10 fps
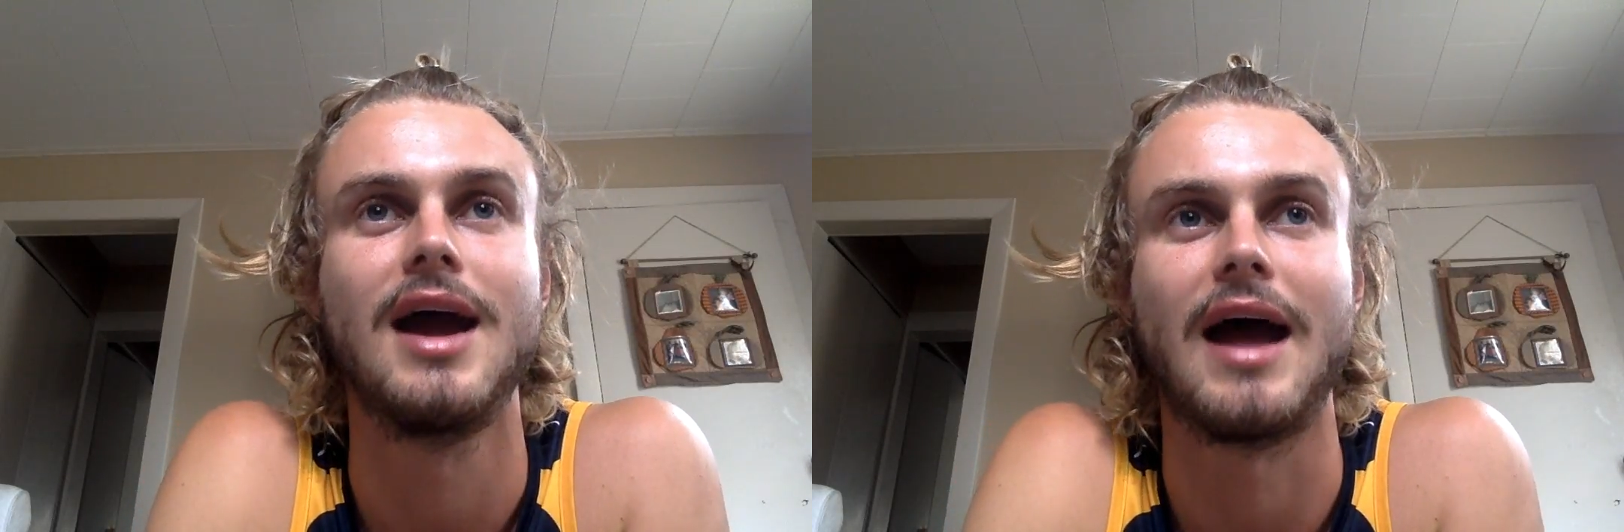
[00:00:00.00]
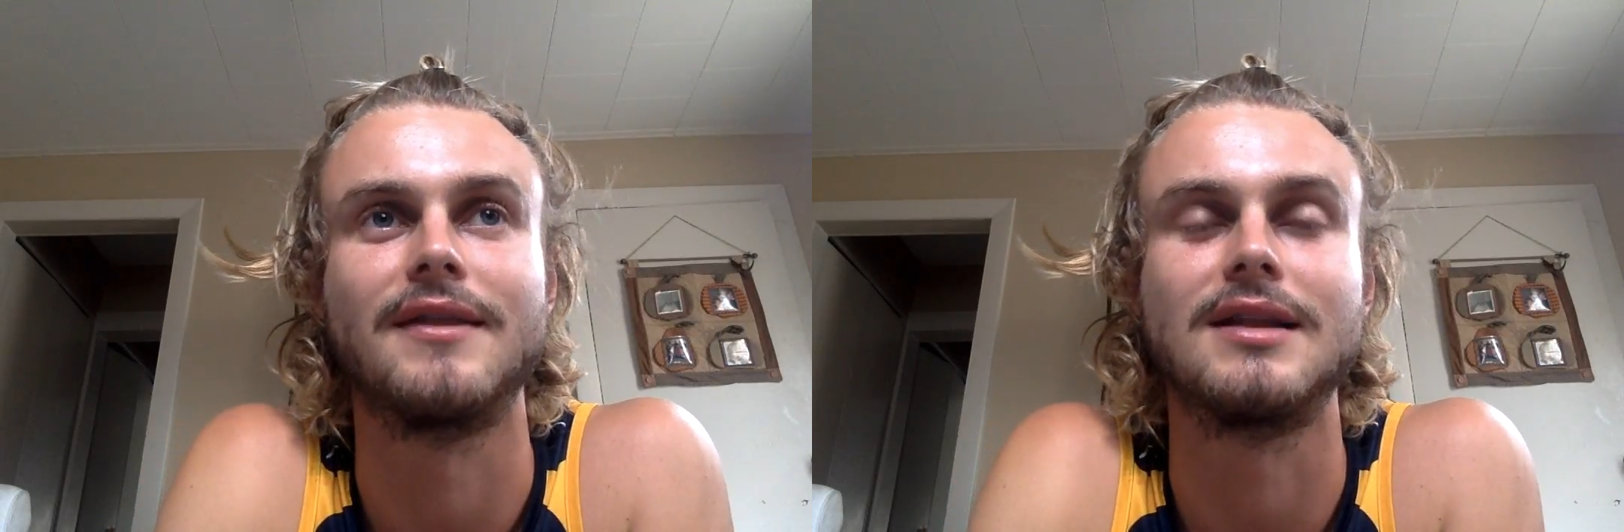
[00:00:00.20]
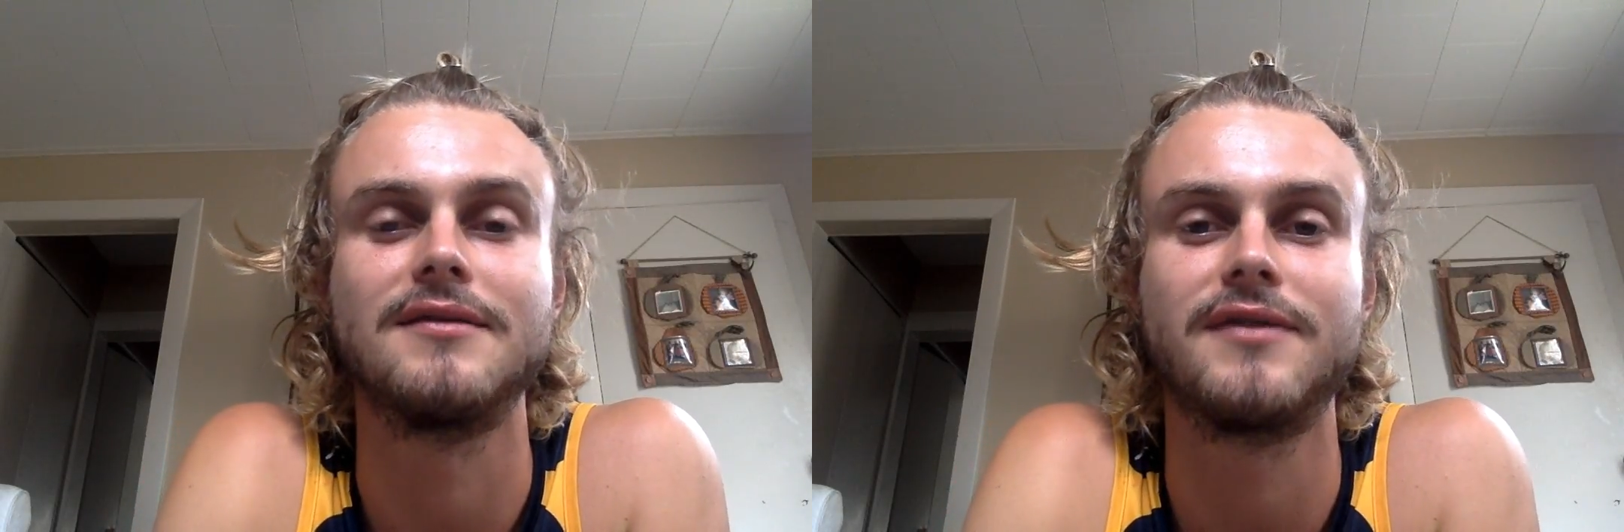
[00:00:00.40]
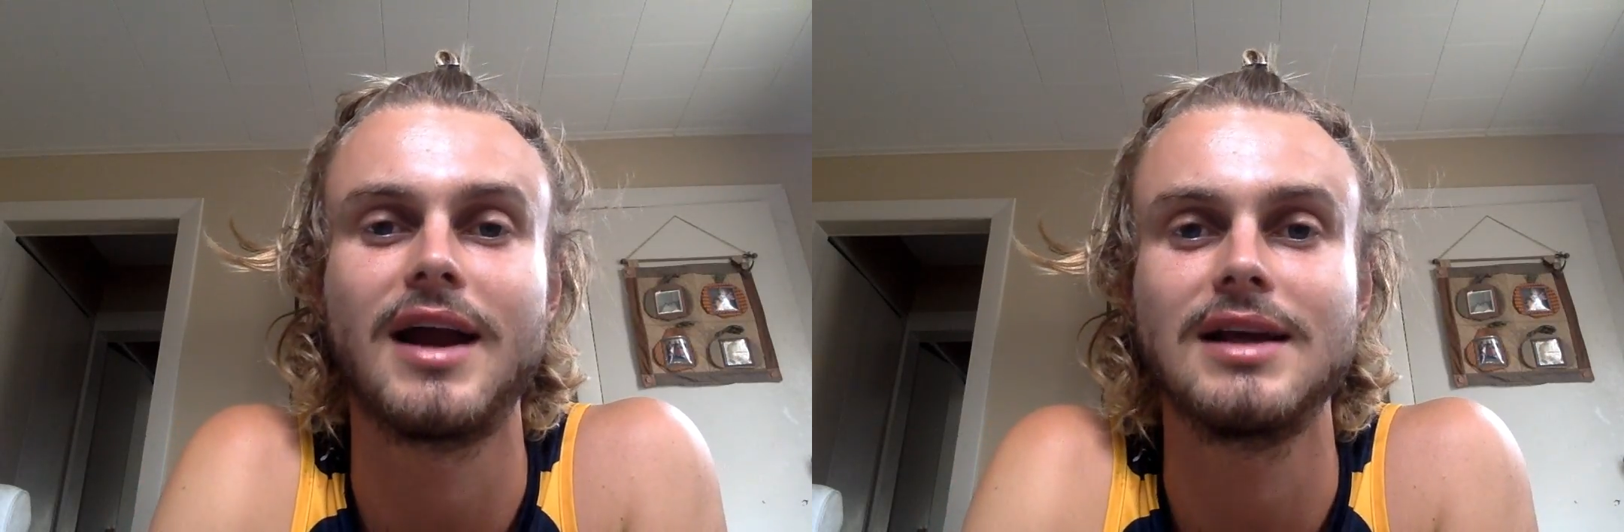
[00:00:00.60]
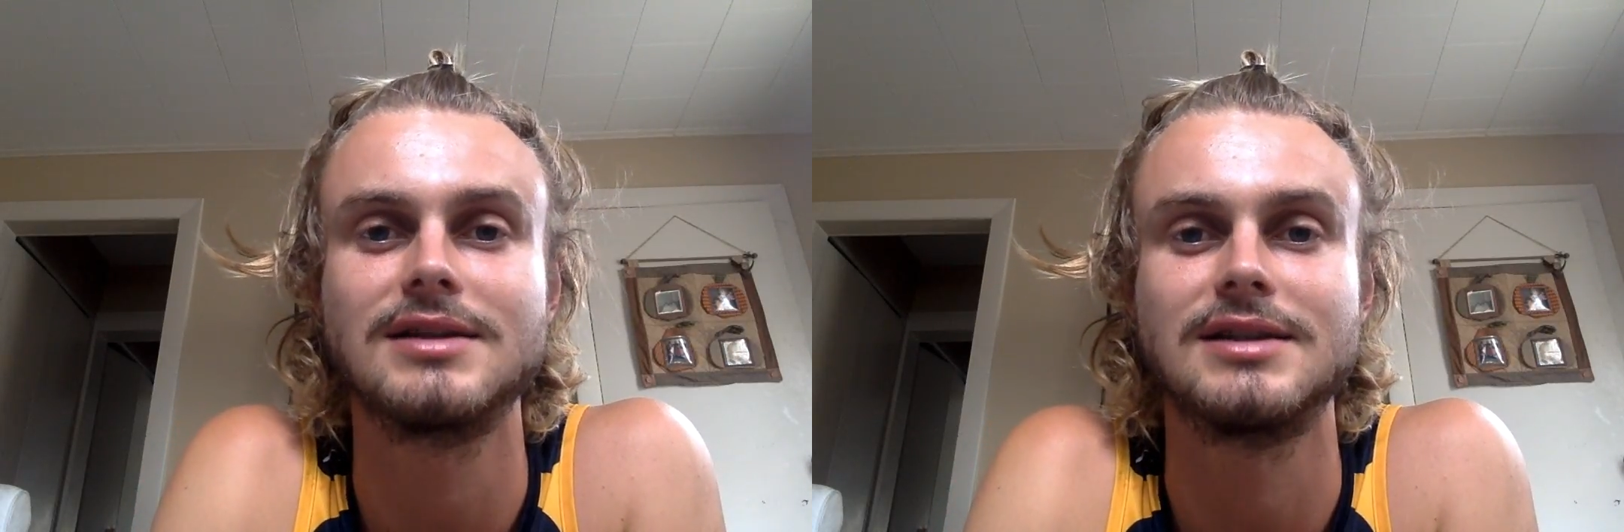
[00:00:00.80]
And the
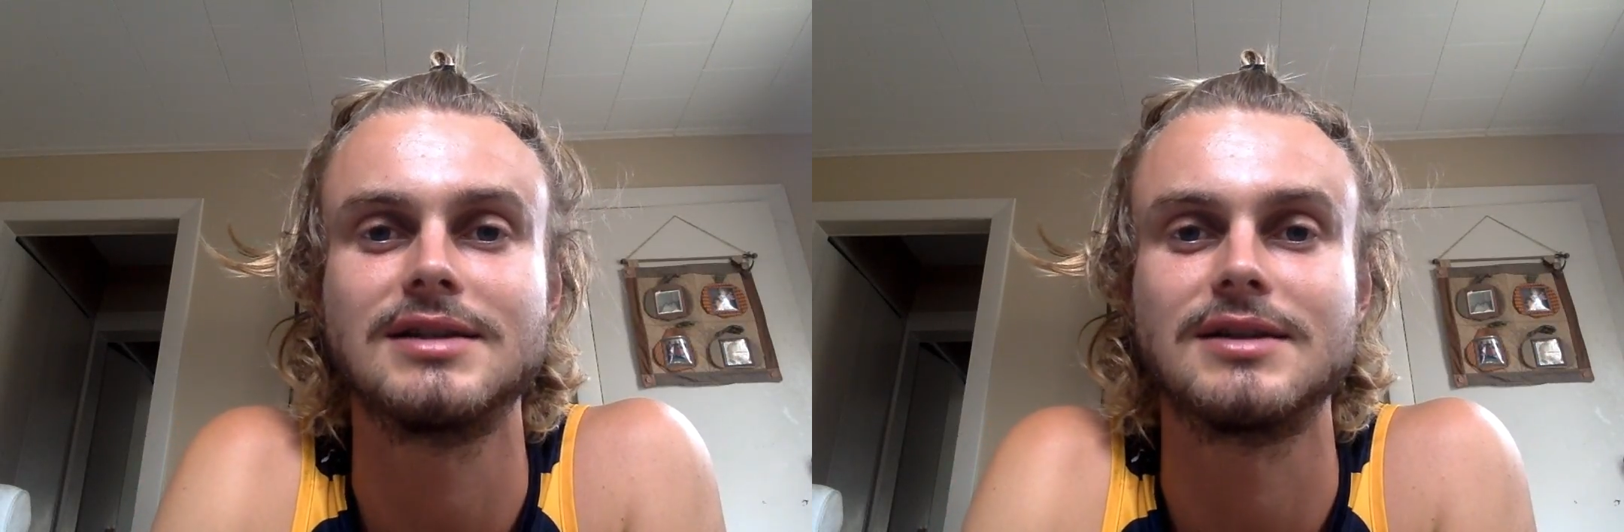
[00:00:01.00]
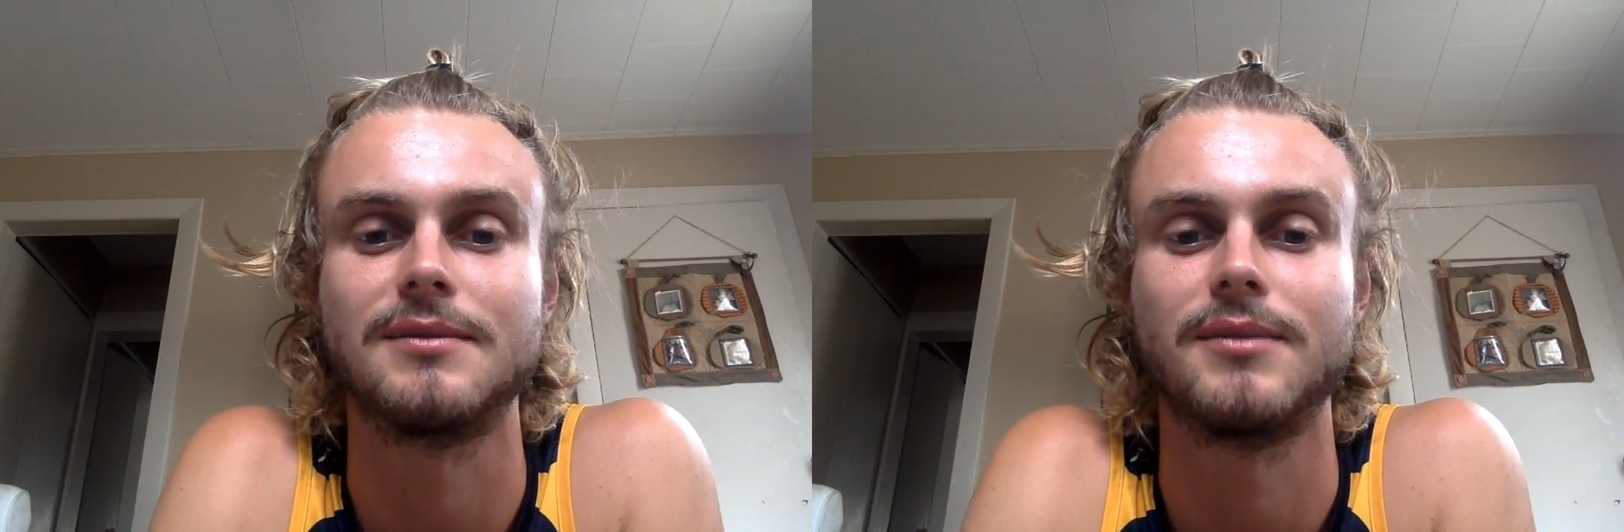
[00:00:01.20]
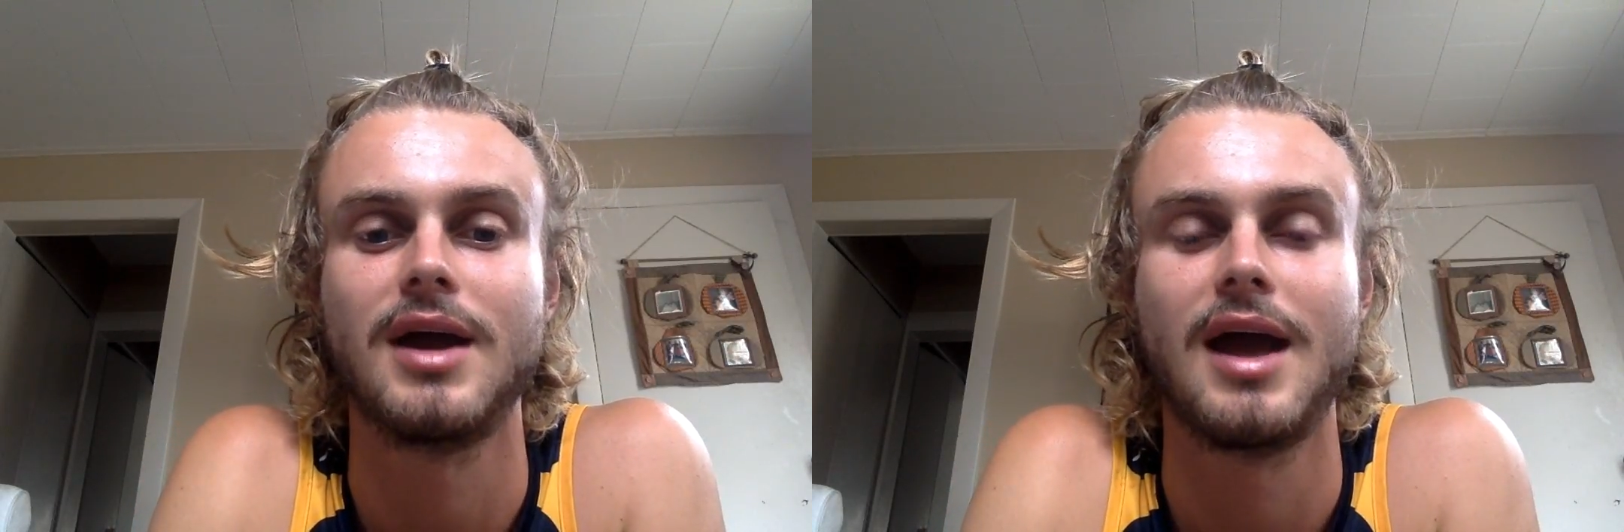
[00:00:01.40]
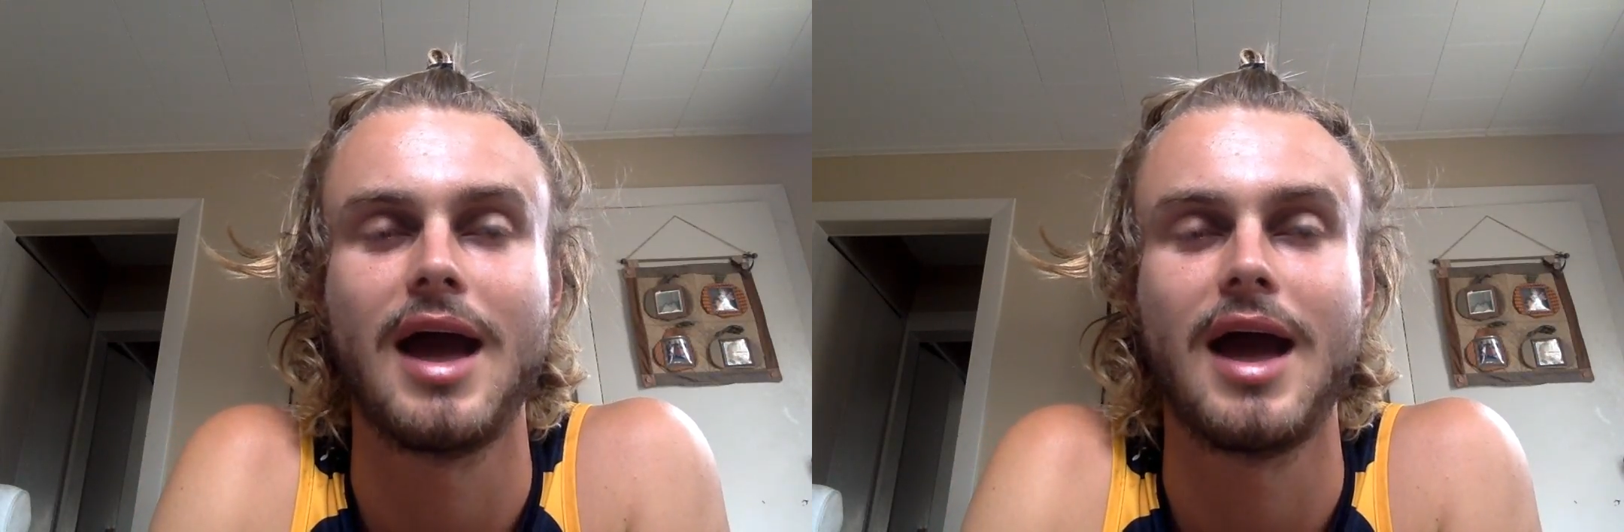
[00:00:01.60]
lymphatic system